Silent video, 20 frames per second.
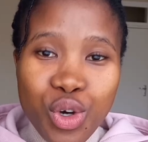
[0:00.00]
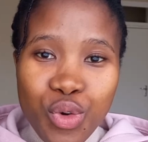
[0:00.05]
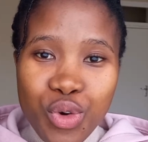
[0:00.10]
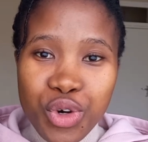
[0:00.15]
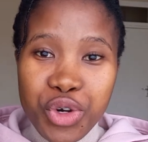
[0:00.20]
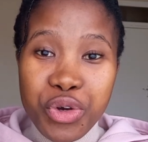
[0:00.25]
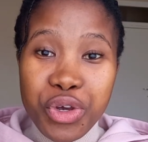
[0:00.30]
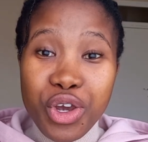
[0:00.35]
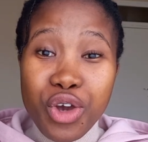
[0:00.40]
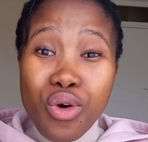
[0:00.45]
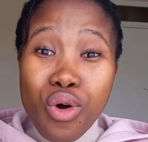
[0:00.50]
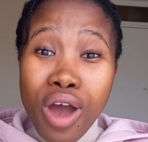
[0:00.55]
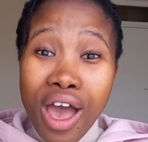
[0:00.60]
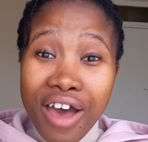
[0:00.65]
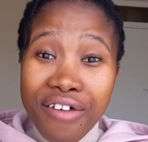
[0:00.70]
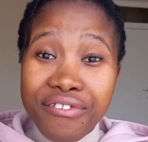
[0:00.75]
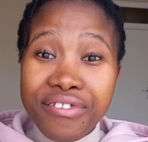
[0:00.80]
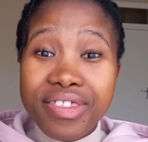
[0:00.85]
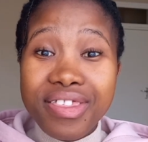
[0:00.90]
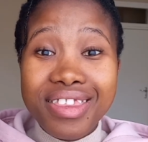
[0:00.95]
Do you
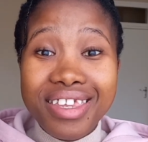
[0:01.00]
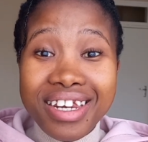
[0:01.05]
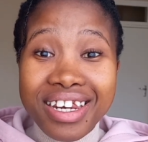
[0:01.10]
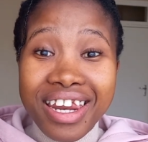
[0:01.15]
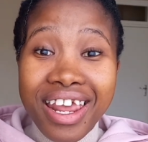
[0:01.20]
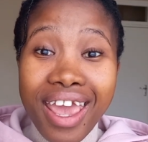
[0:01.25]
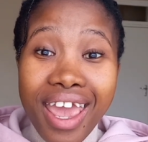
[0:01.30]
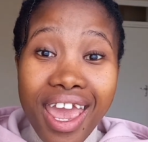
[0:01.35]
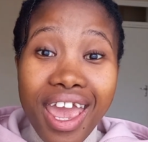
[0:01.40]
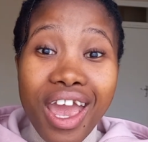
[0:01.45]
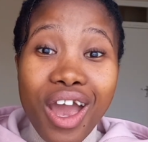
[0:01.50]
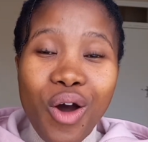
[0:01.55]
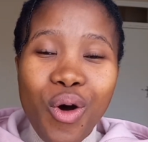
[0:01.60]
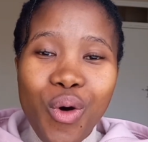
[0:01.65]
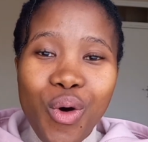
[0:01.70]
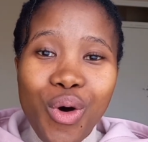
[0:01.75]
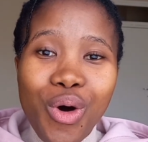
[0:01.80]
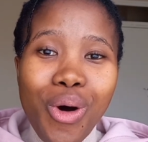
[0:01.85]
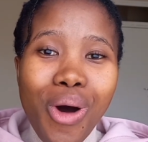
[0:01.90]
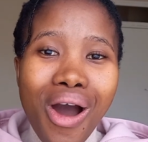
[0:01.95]
have thin hair,
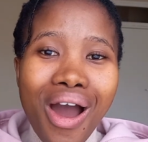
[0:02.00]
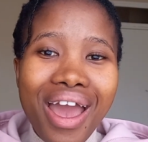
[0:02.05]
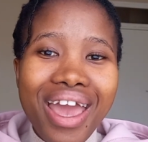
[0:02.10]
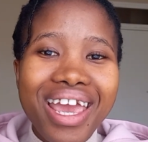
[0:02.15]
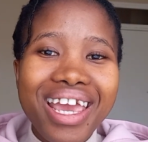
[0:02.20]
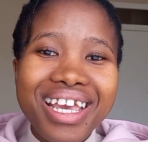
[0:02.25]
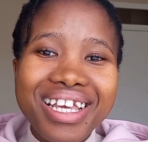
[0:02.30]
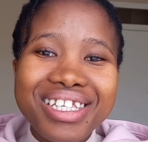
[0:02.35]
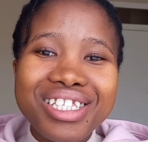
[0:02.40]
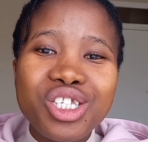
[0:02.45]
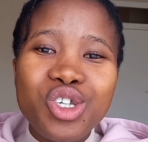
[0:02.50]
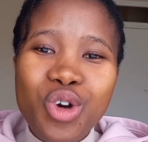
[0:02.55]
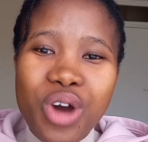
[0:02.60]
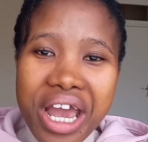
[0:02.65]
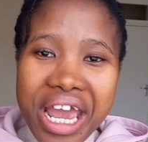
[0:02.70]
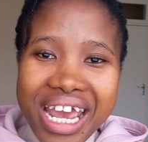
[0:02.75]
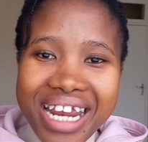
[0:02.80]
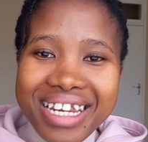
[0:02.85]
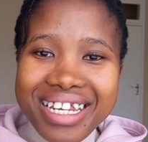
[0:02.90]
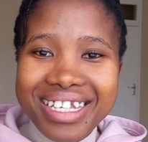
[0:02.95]
or is your hair
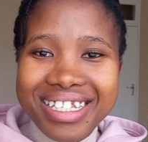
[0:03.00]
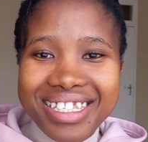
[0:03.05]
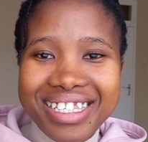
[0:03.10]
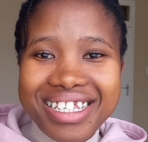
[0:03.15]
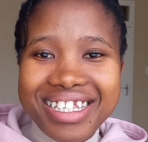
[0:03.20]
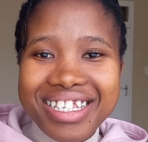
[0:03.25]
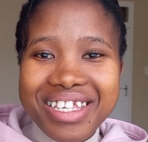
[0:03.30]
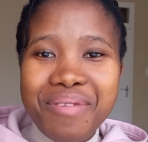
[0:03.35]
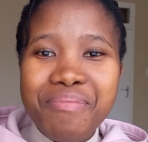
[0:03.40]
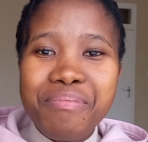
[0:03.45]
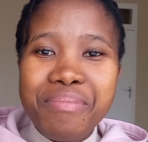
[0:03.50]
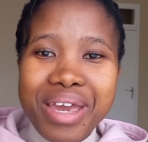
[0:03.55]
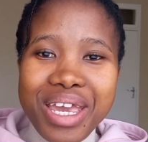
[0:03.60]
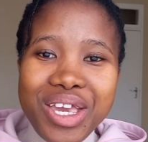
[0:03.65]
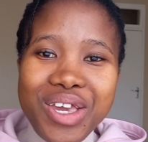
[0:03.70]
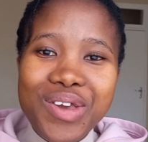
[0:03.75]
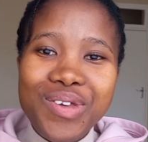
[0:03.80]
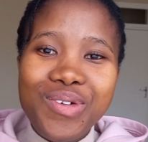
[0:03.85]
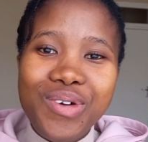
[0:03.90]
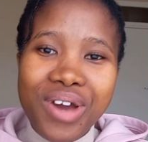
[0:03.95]
density making
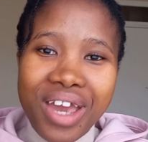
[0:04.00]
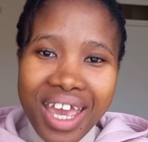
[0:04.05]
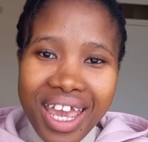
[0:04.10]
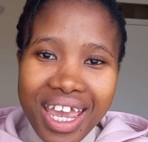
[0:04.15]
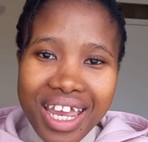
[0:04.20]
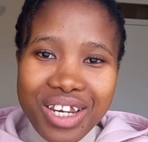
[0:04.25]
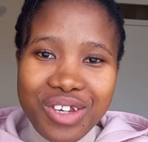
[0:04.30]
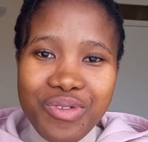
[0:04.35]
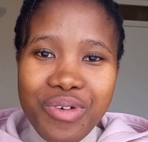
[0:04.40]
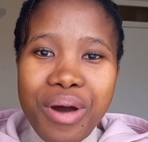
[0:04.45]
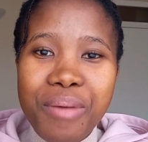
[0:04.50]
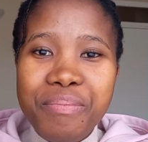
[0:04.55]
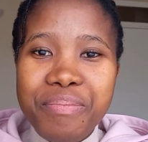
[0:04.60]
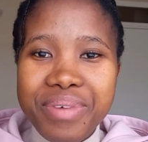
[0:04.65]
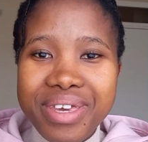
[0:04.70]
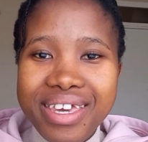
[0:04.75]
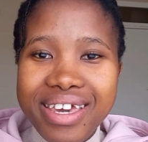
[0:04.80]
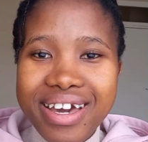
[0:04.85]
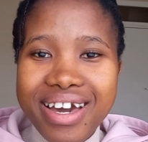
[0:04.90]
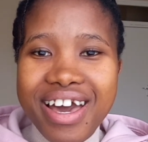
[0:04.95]
your hair to
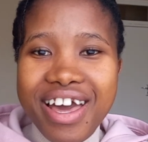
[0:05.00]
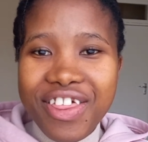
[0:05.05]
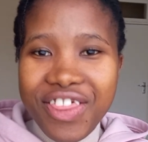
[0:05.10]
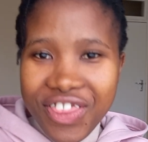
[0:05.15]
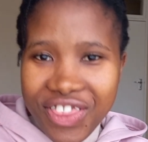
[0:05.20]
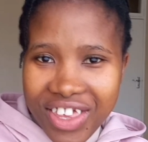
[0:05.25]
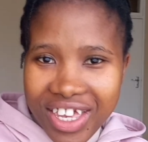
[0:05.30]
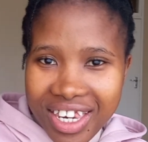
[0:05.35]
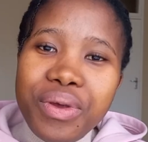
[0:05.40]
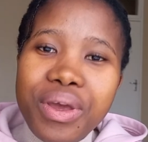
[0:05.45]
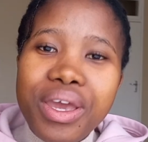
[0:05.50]
appear thin?